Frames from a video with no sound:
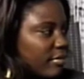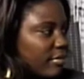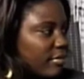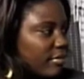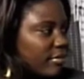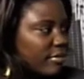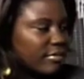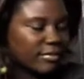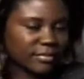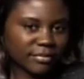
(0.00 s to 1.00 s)

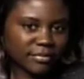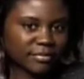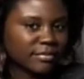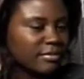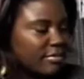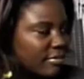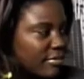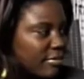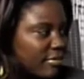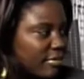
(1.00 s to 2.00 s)

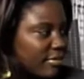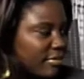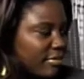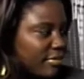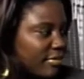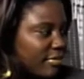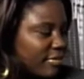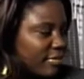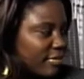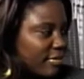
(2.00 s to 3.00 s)

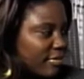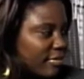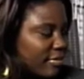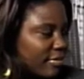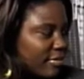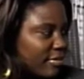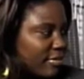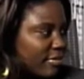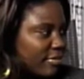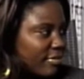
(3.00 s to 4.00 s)
This person isn't speaking.